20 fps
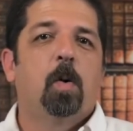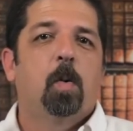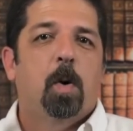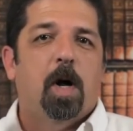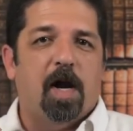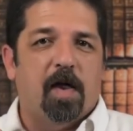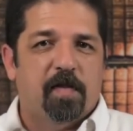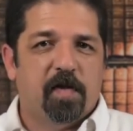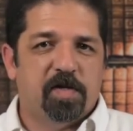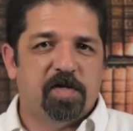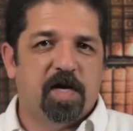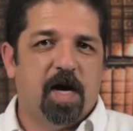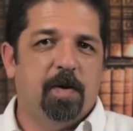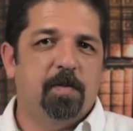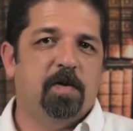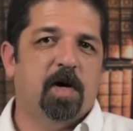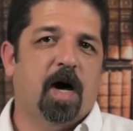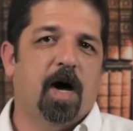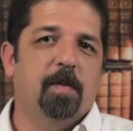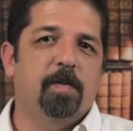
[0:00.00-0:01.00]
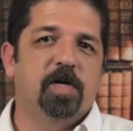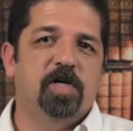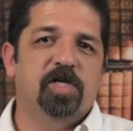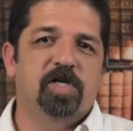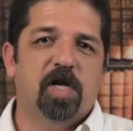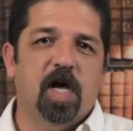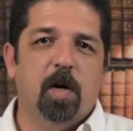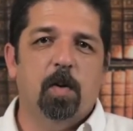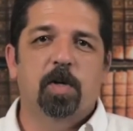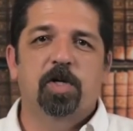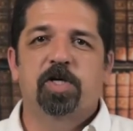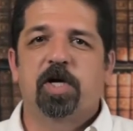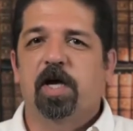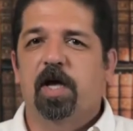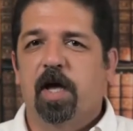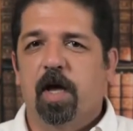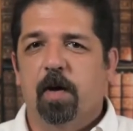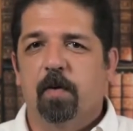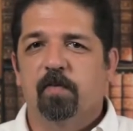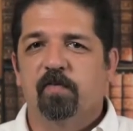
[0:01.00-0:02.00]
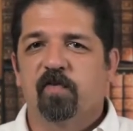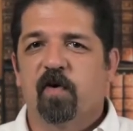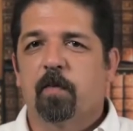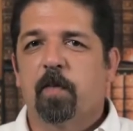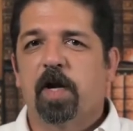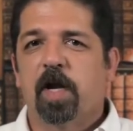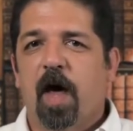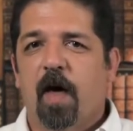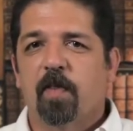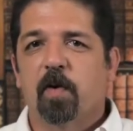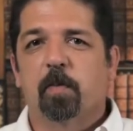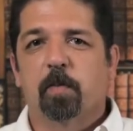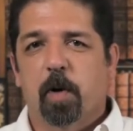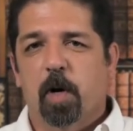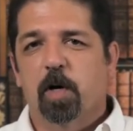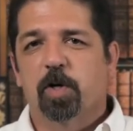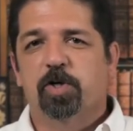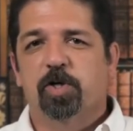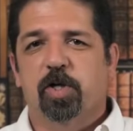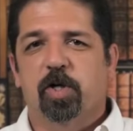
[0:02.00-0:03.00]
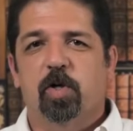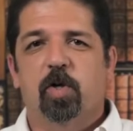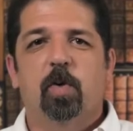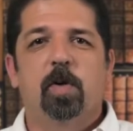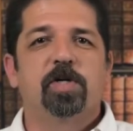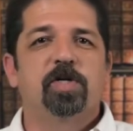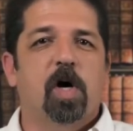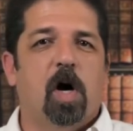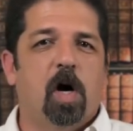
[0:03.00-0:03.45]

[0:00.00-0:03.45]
while at the same time distinguishing him from another person who is